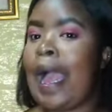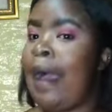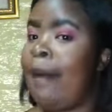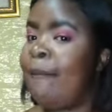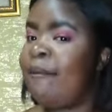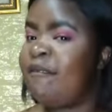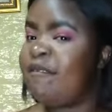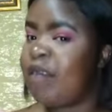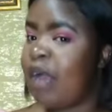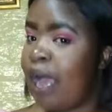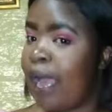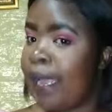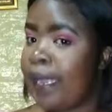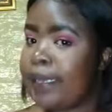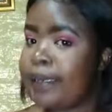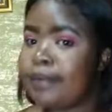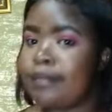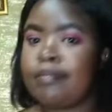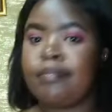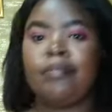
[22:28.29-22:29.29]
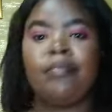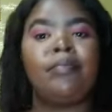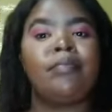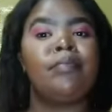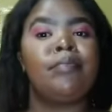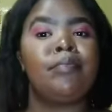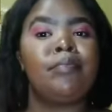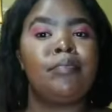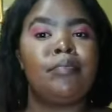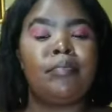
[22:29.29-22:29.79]
I'm fine.
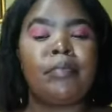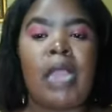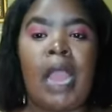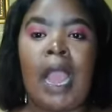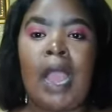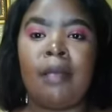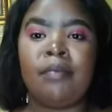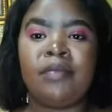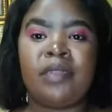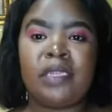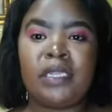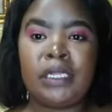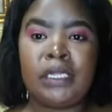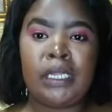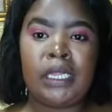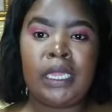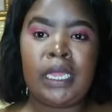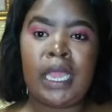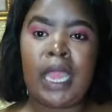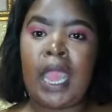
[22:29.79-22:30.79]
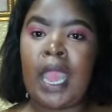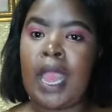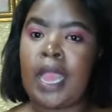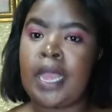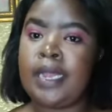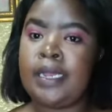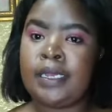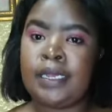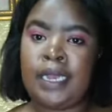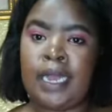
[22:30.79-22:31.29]
I'm still here
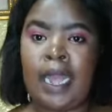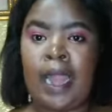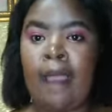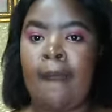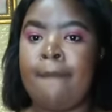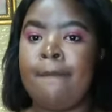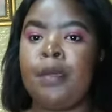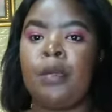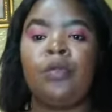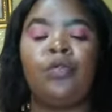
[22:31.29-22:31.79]
in the lab.